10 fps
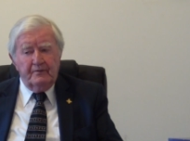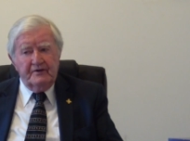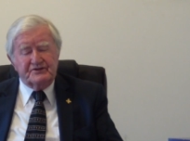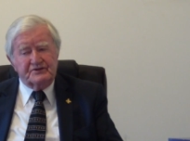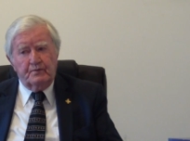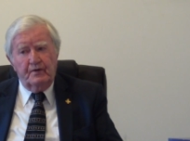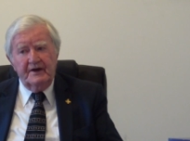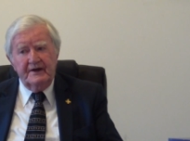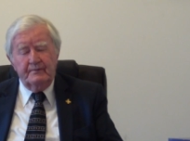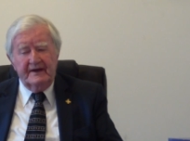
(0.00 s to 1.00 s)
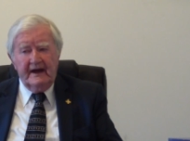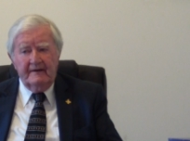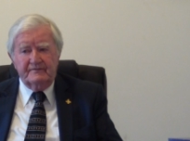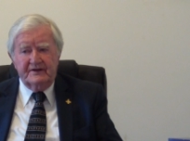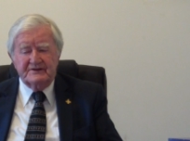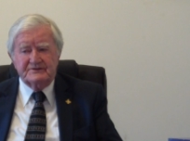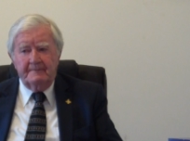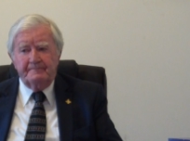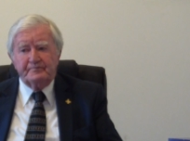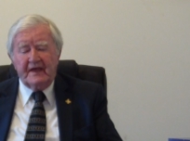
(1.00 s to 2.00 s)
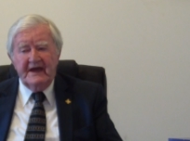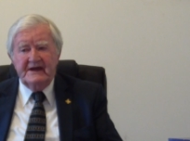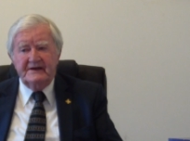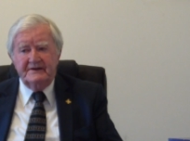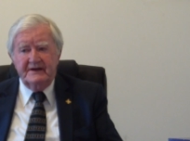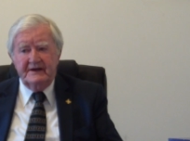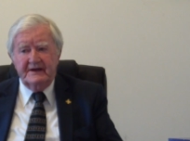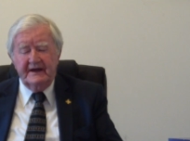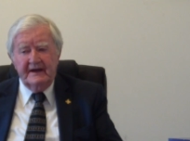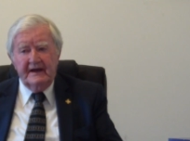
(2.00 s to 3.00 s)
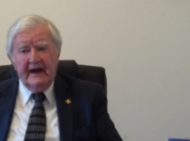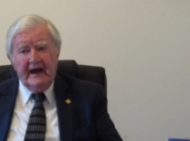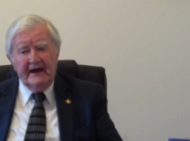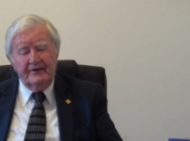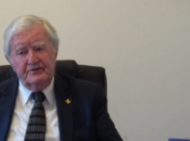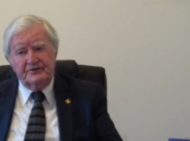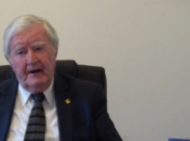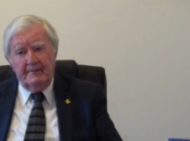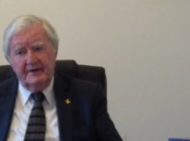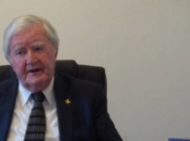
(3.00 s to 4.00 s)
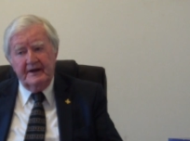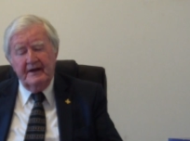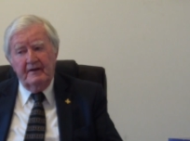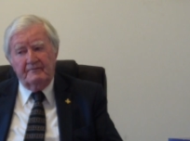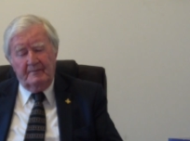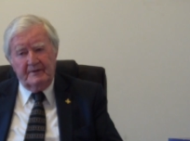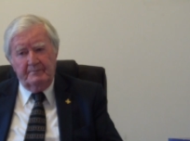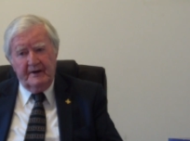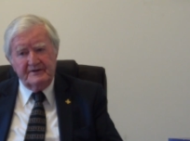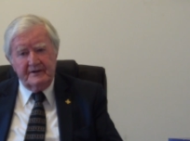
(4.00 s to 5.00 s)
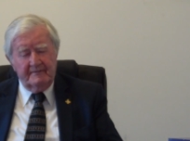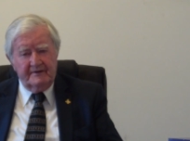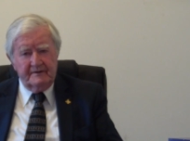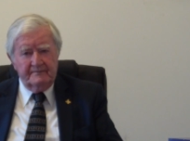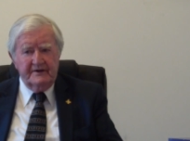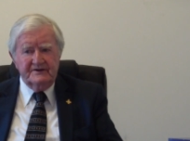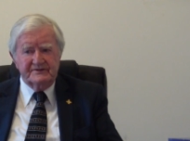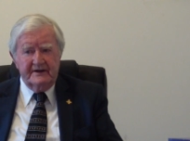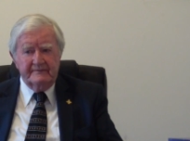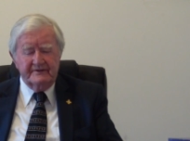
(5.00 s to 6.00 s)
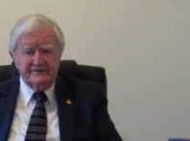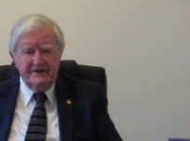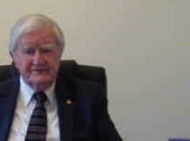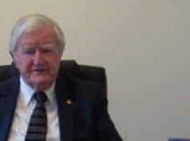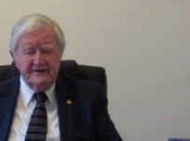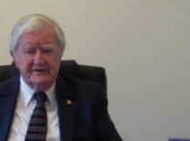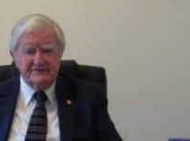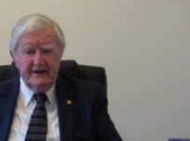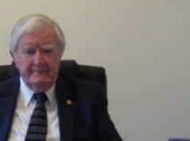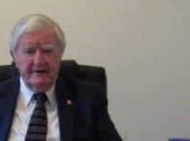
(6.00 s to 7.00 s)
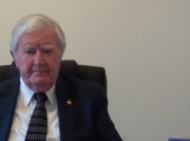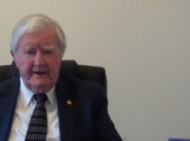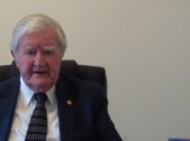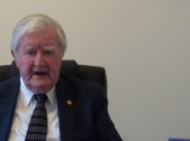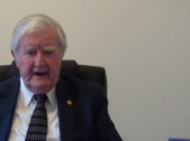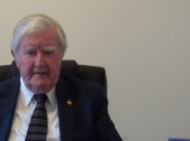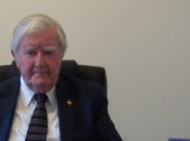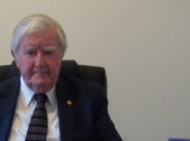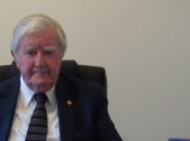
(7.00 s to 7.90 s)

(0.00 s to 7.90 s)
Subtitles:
which is why we have this AD Anno Domini from the birth of our divine Saviour Jesus in the stable at Bethlehem.